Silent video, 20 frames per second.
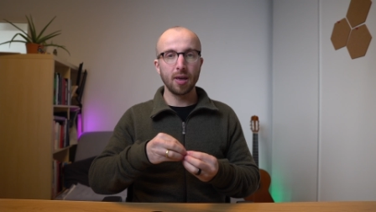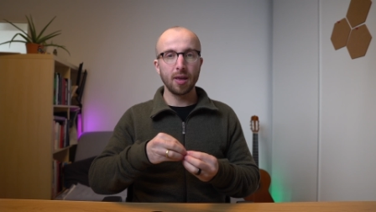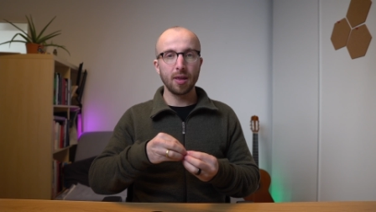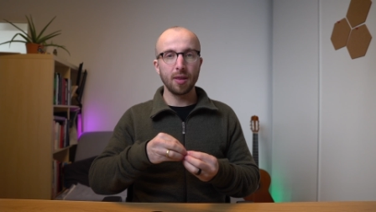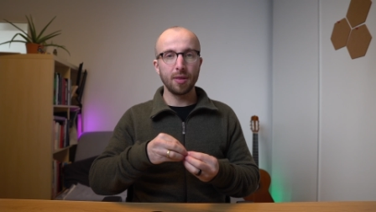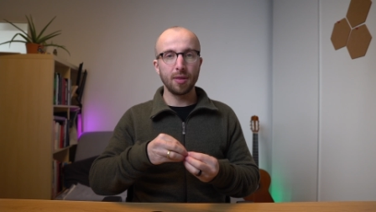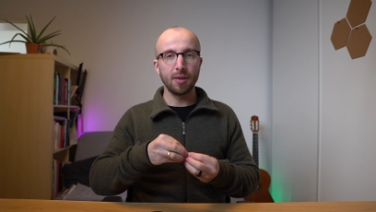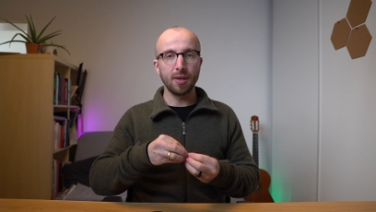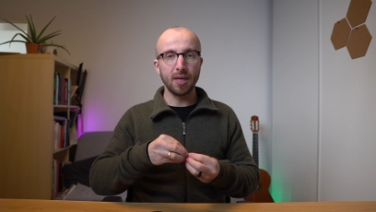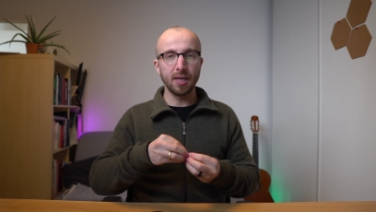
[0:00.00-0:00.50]

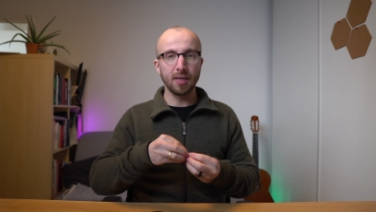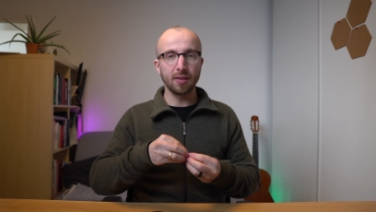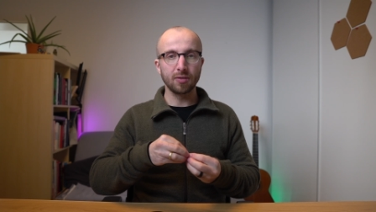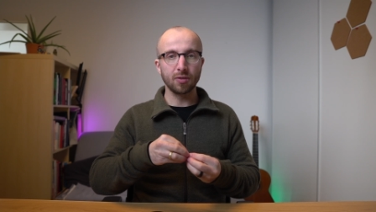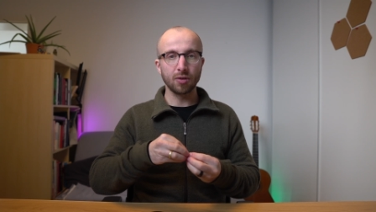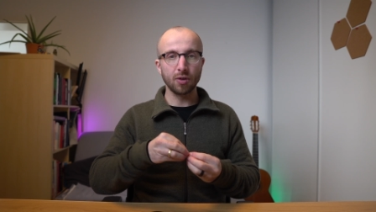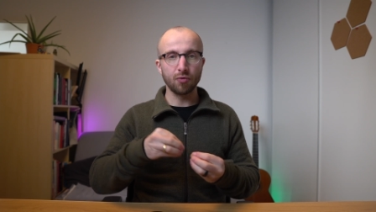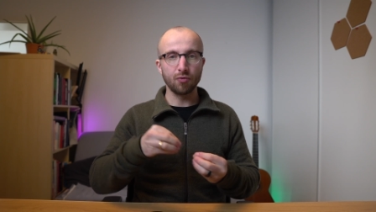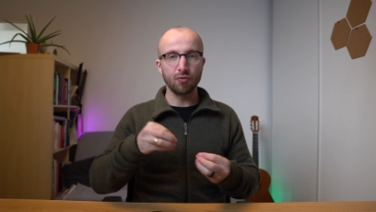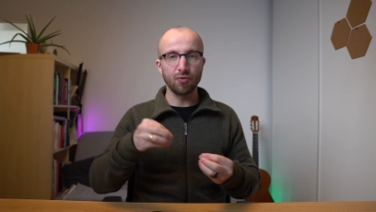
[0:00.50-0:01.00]

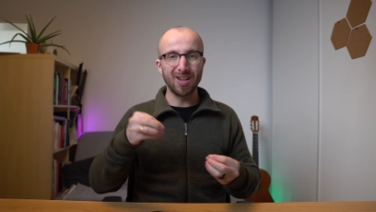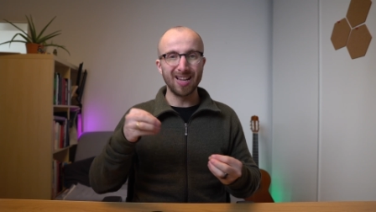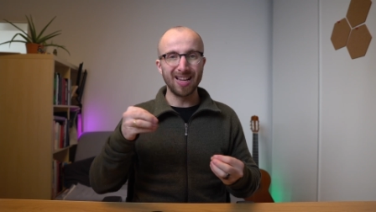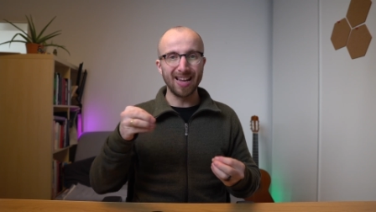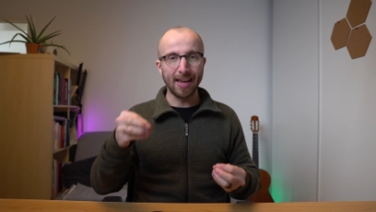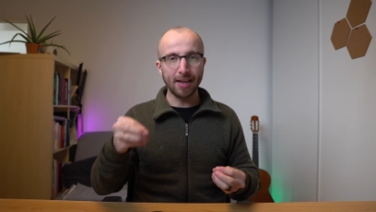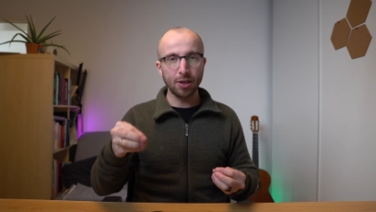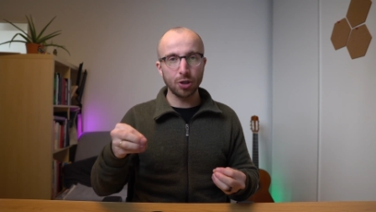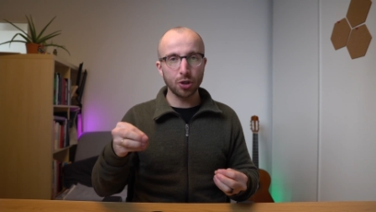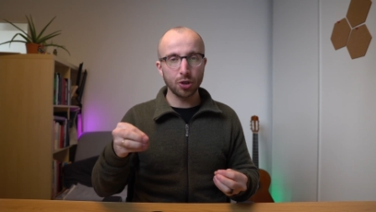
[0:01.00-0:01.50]
these
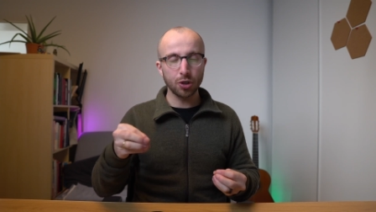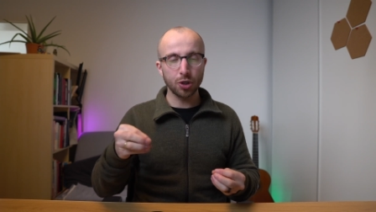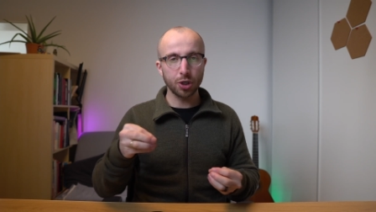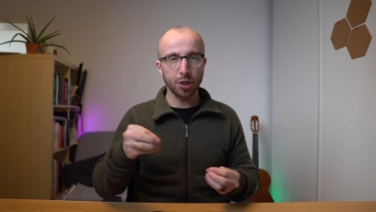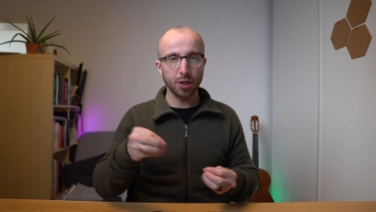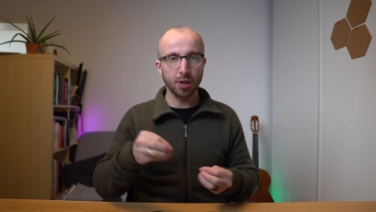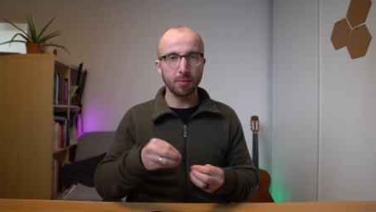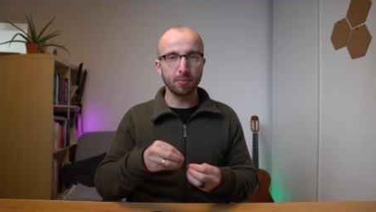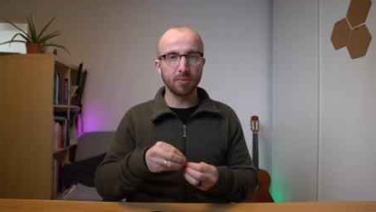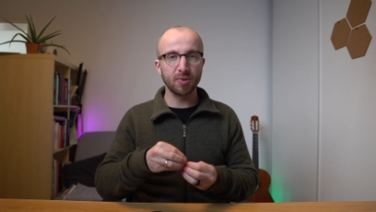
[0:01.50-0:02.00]

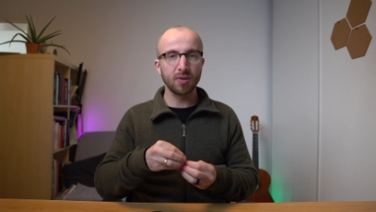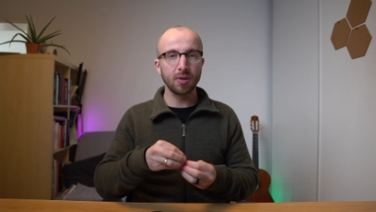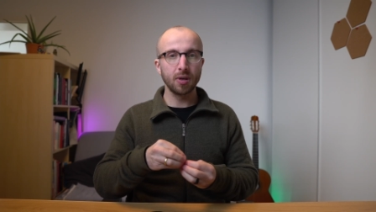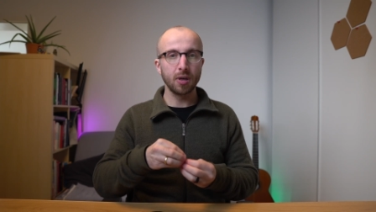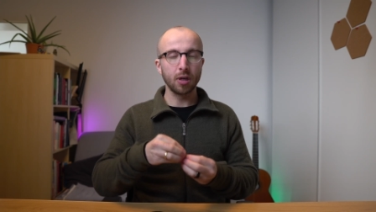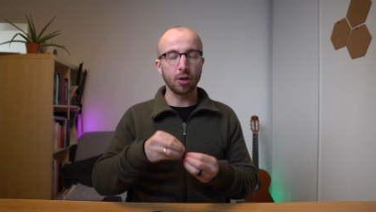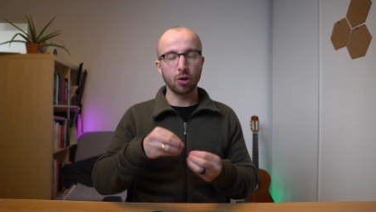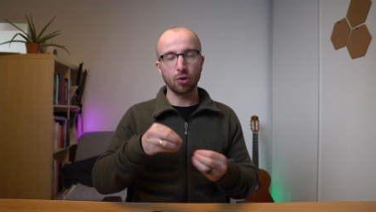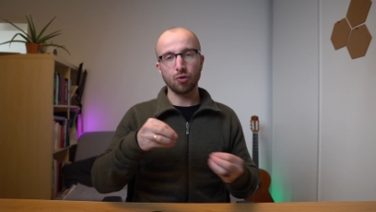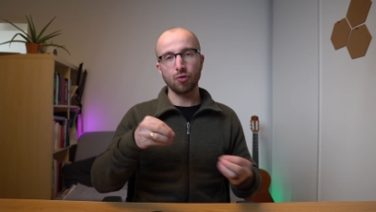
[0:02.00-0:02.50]
relationships
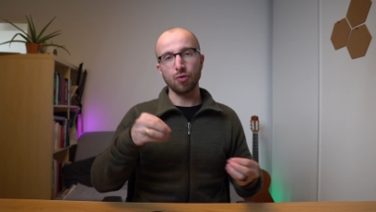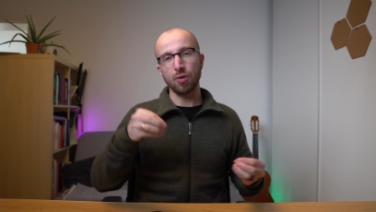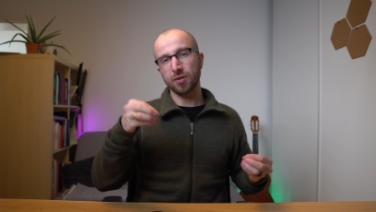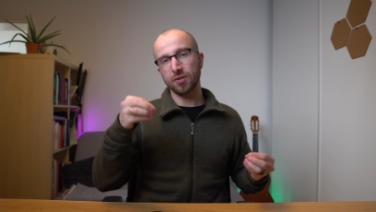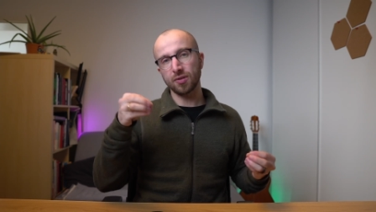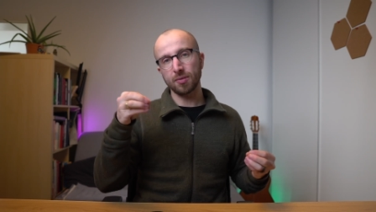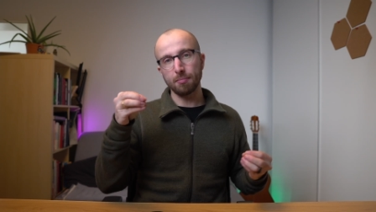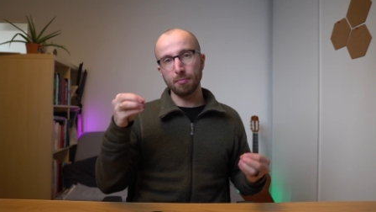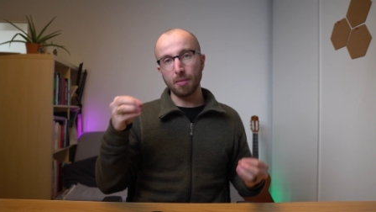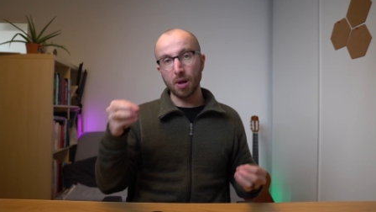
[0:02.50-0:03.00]

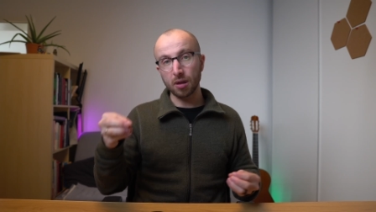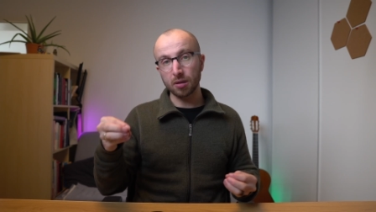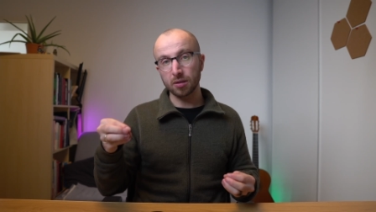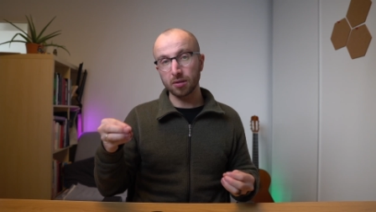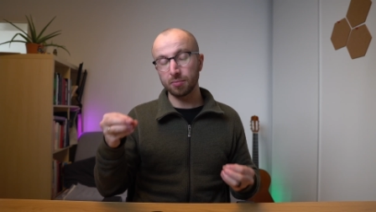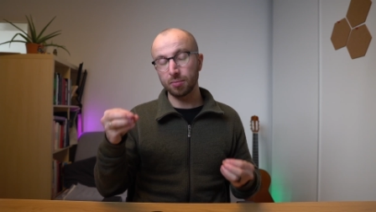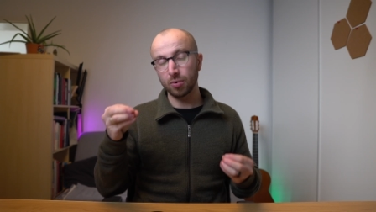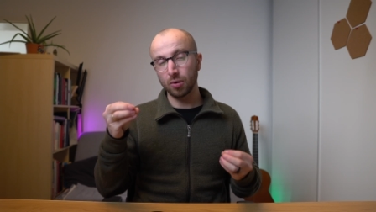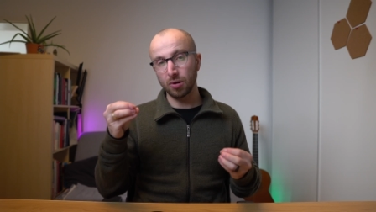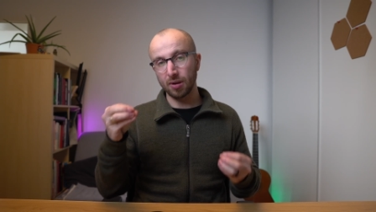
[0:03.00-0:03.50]
across
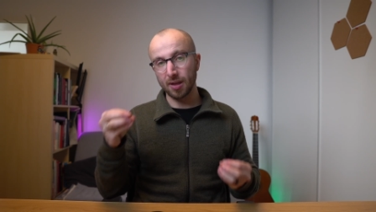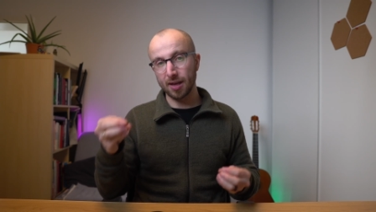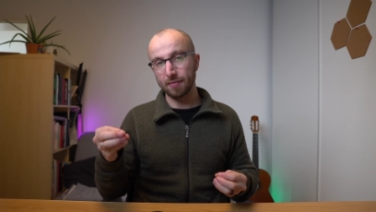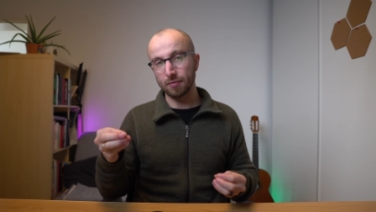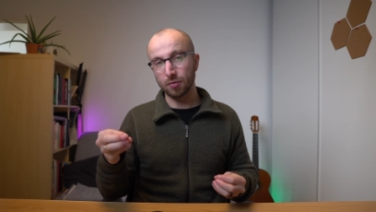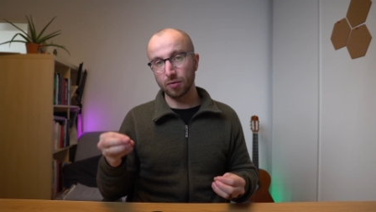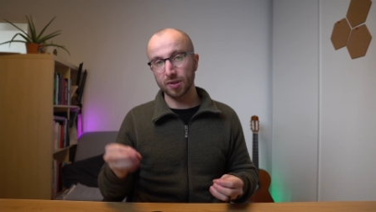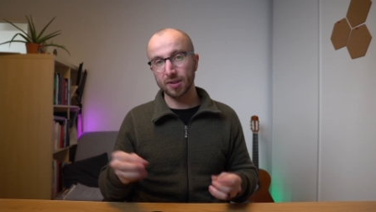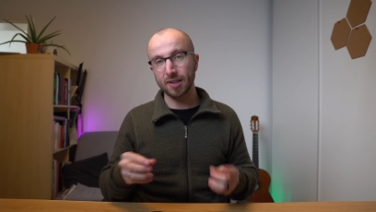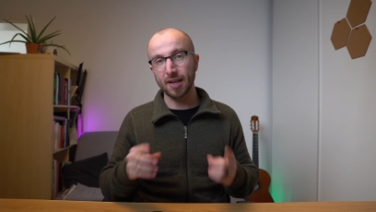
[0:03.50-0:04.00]
multiple levels.